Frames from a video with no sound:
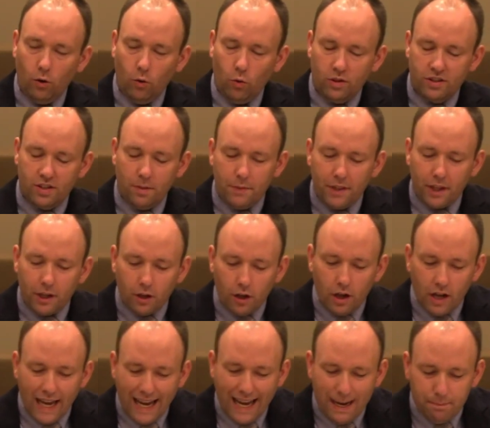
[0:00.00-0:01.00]
Some of the
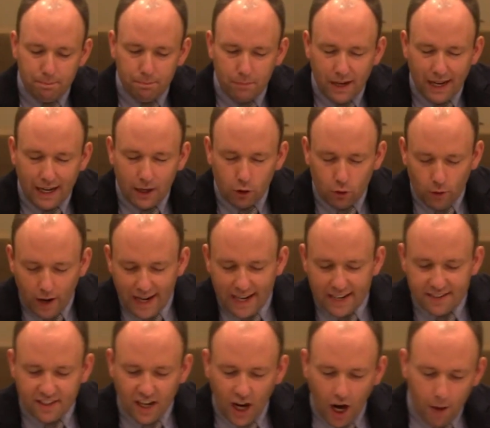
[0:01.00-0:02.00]

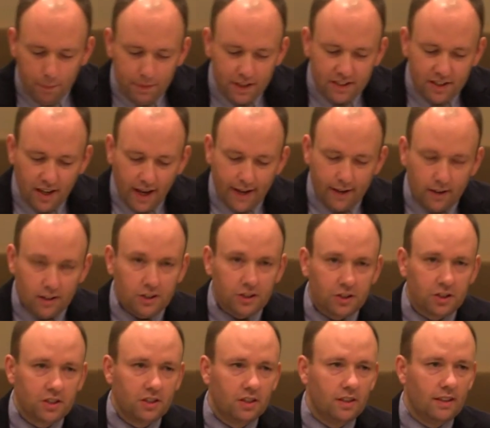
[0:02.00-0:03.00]
greatest
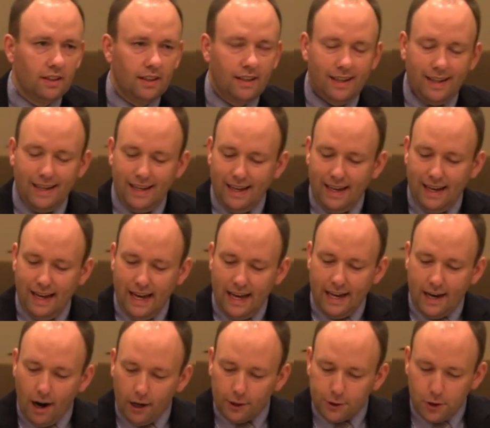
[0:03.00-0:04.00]
commentators in
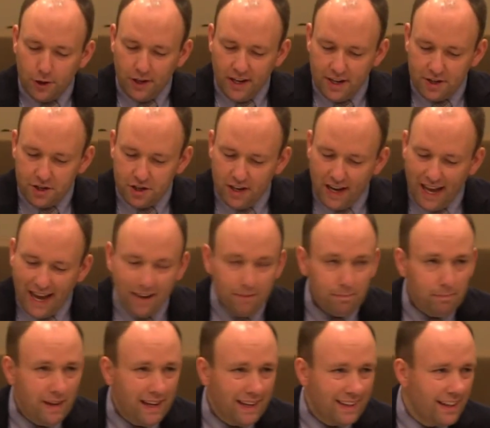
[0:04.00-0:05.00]
our tradition
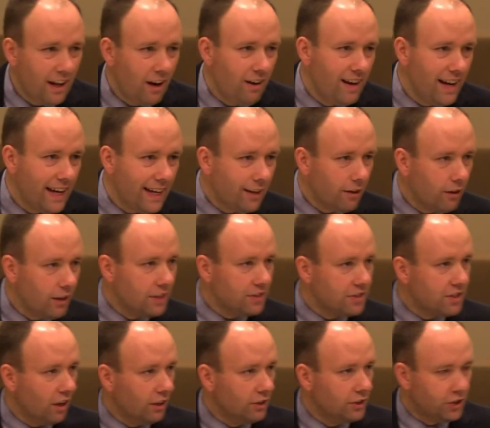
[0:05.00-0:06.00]
admit their
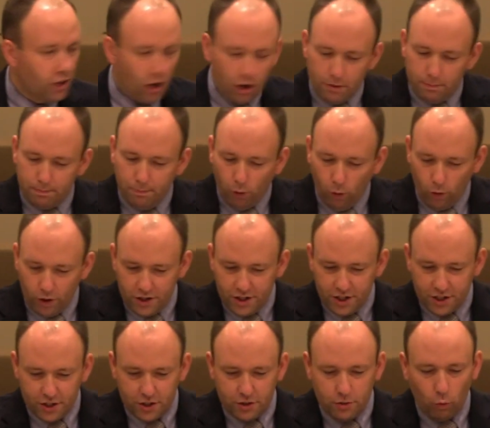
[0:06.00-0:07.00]
ignorance on certain
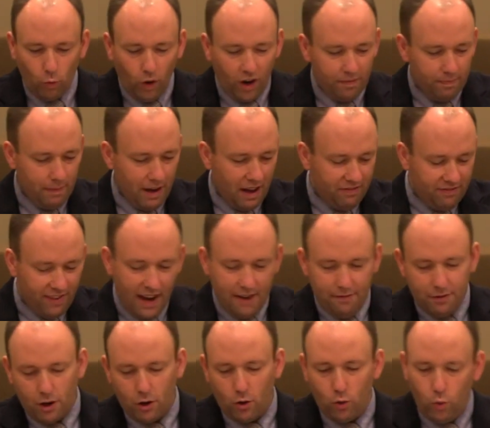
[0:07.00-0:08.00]
portions. One of my
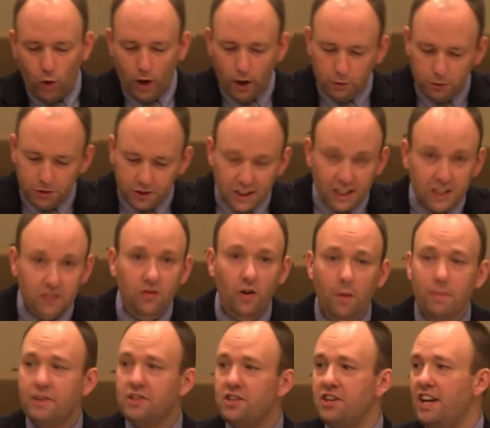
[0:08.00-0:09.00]
favorite quotes is from
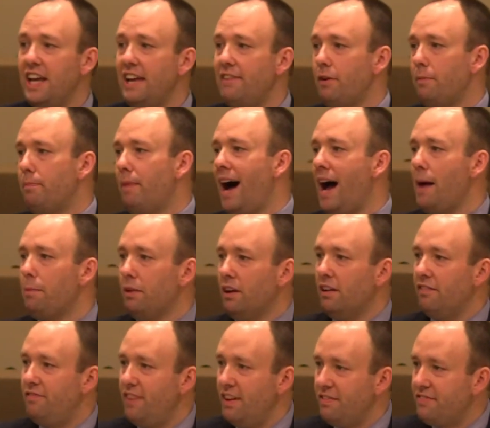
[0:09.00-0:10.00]
the Geneva Bible of
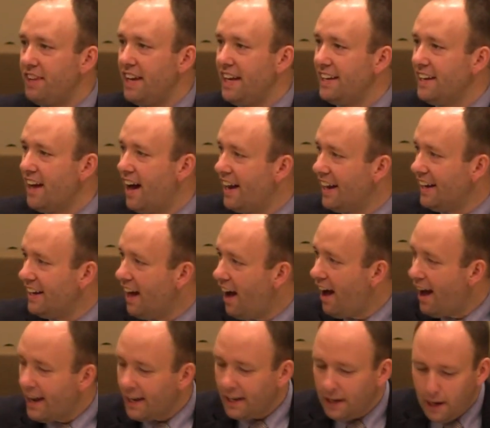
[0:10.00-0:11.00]

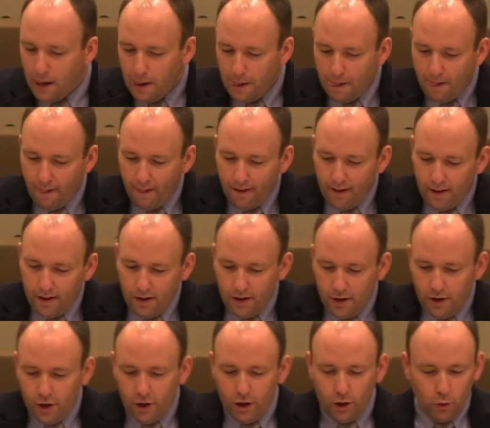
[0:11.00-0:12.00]
1599,
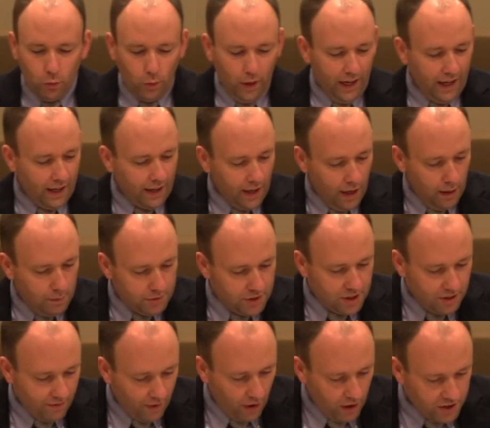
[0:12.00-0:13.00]
who, when it comes to
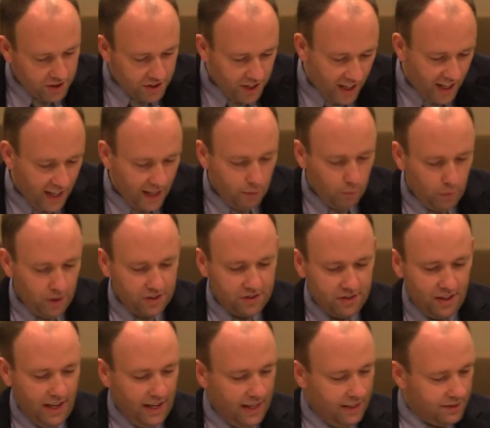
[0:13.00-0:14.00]
verse 10, which
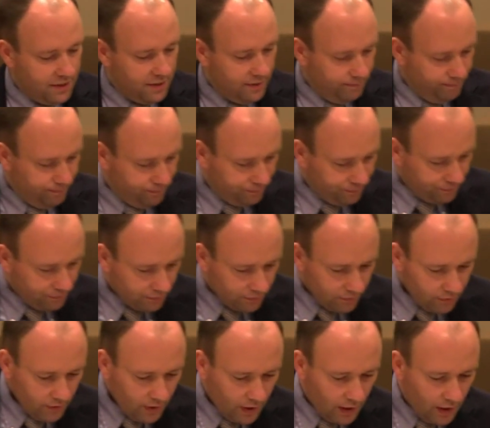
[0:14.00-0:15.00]
says
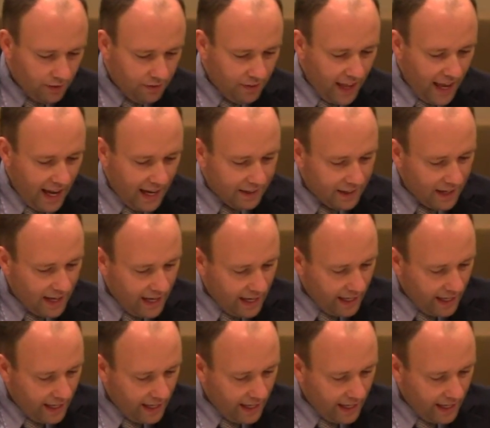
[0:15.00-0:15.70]
that